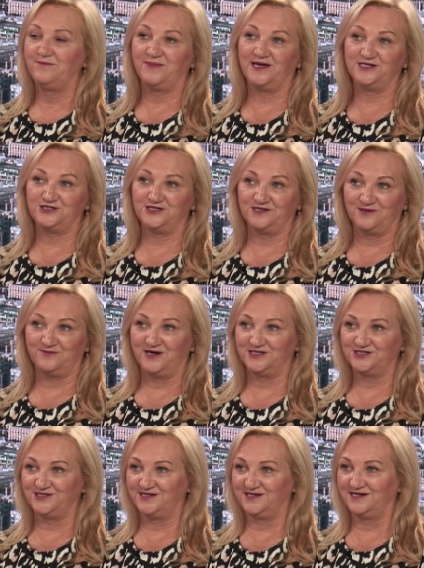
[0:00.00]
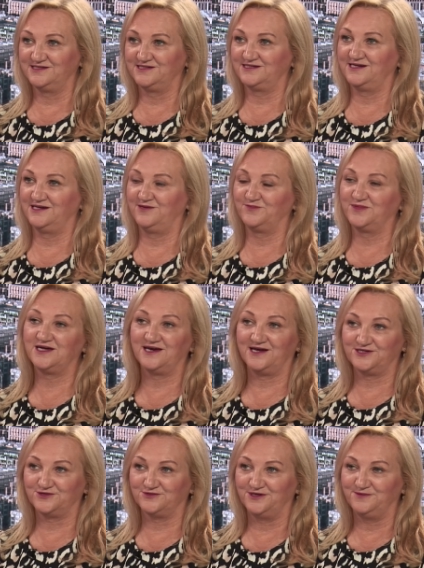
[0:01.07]
managing their margining and
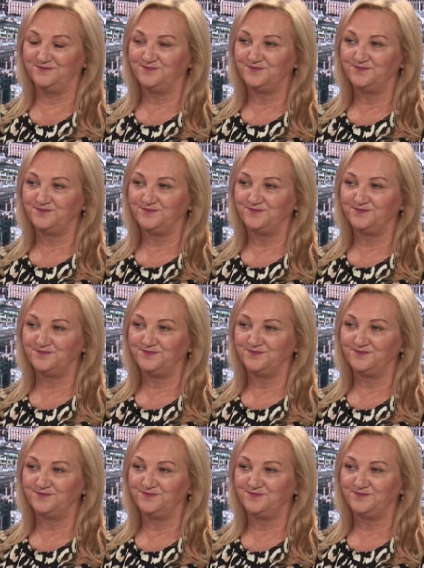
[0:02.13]
collateral.